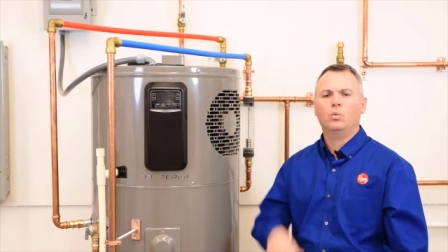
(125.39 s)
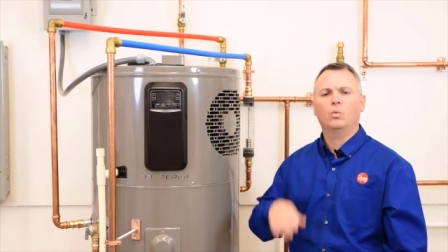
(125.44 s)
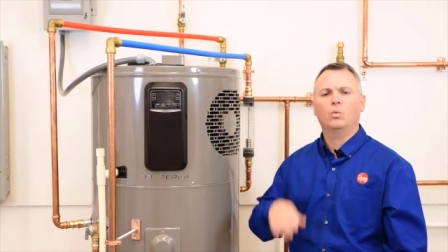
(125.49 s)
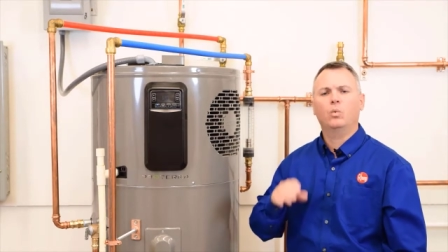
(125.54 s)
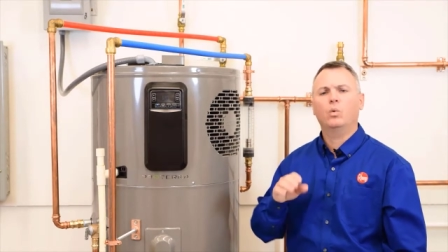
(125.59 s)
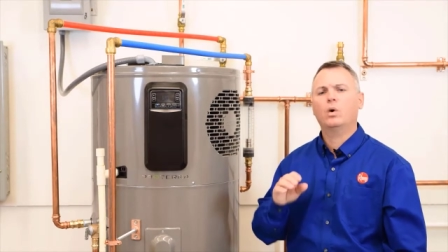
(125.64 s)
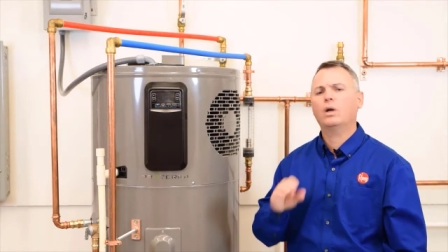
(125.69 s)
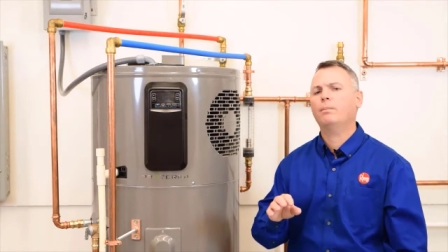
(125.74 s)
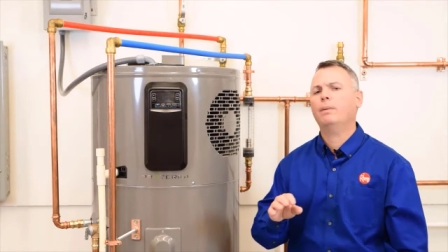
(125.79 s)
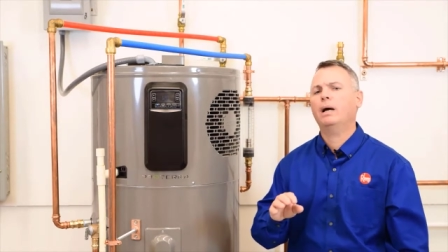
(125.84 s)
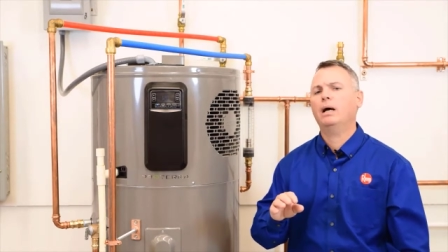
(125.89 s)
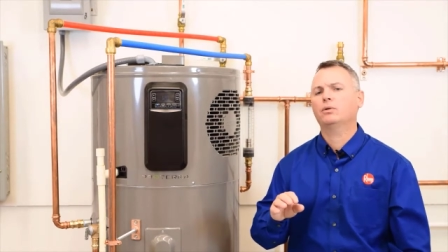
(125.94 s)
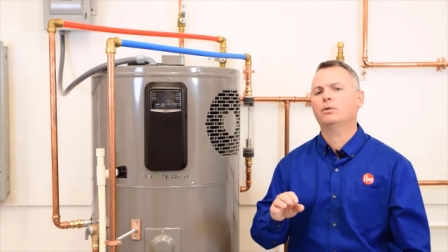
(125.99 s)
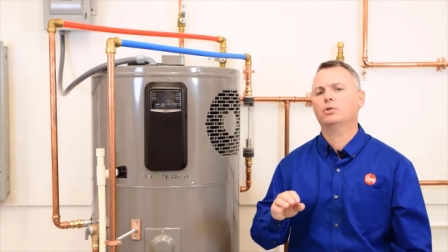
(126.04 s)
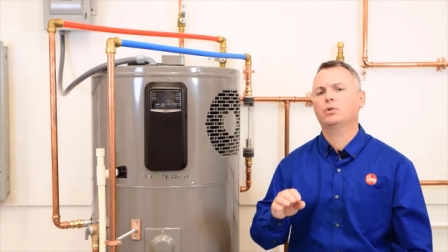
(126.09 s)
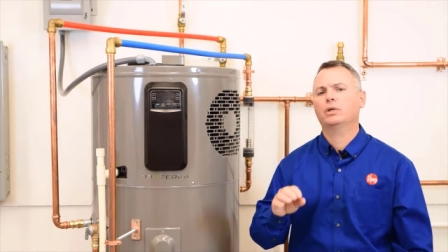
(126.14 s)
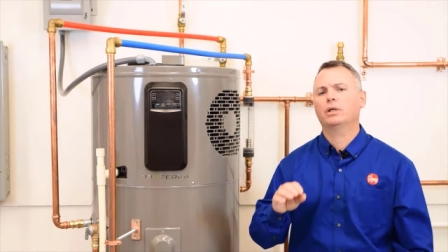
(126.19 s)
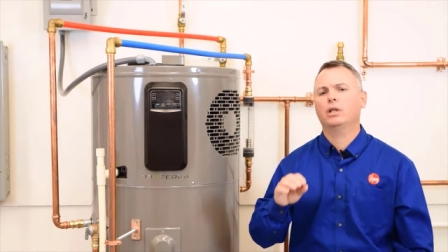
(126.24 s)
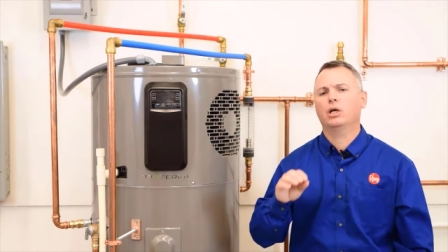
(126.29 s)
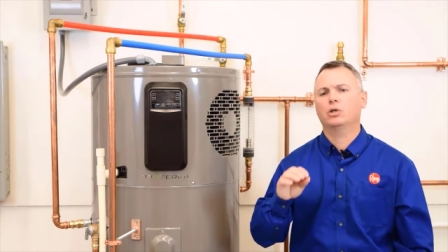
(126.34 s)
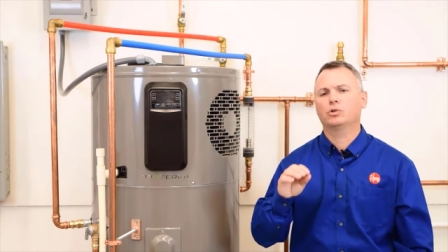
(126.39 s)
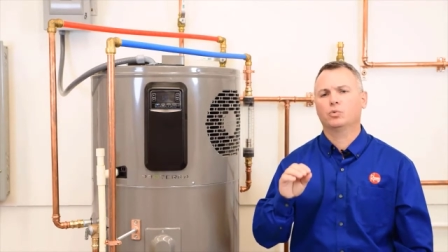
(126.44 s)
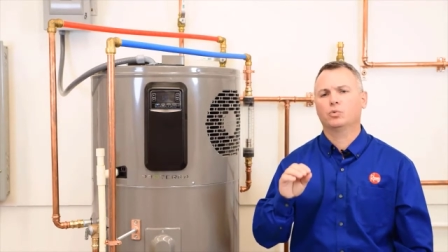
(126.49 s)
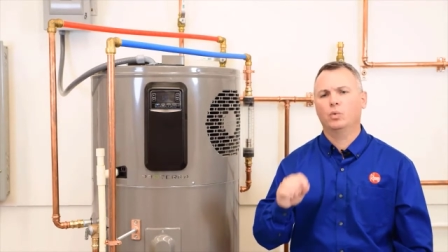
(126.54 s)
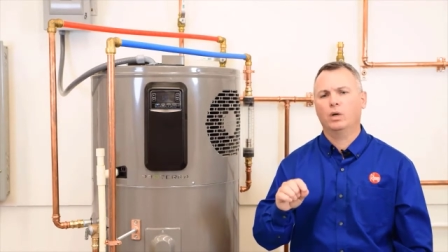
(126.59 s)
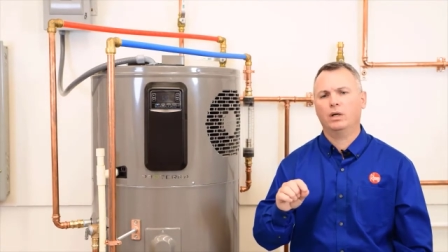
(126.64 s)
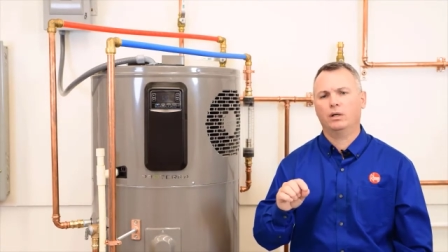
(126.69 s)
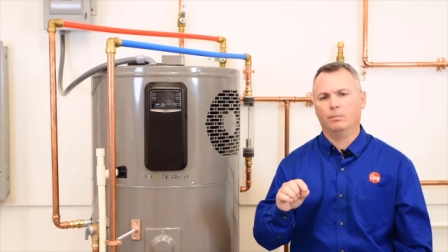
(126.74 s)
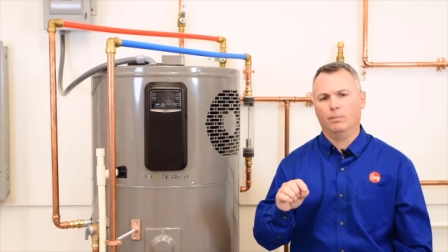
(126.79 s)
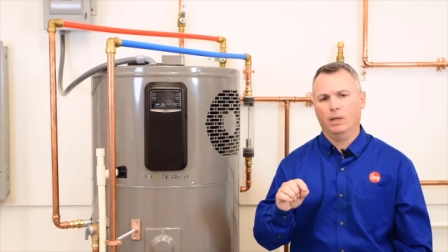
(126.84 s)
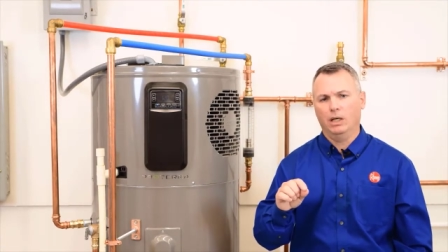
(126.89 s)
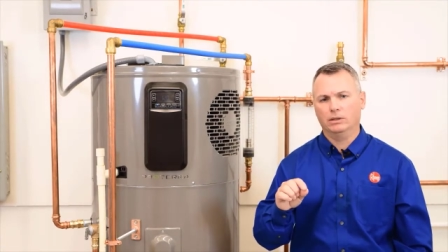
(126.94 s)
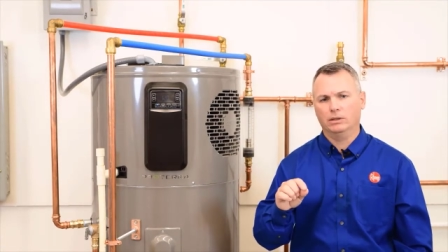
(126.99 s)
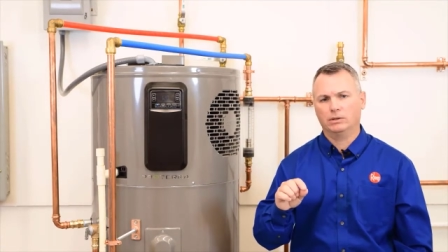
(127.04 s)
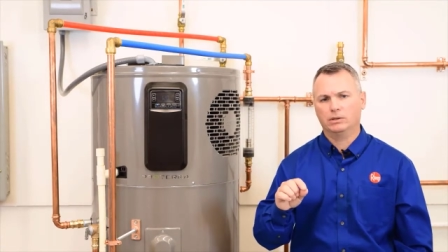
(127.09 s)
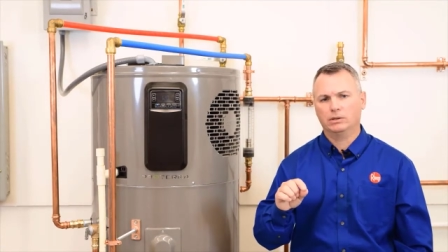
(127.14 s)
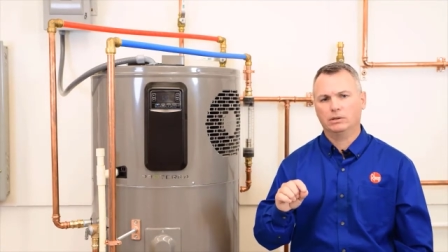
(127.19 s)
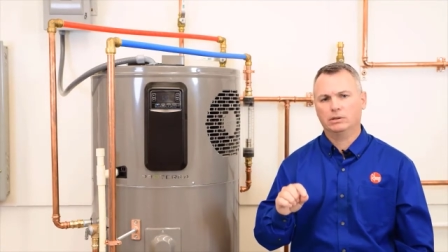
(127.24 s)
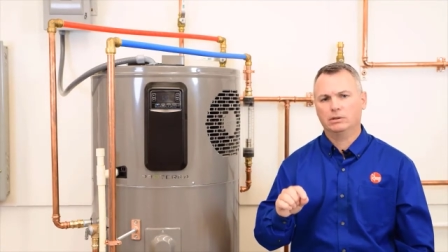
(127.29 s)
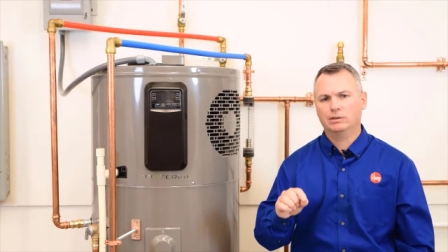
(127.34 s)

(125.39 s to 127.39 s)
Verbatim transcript: What about during those winter months?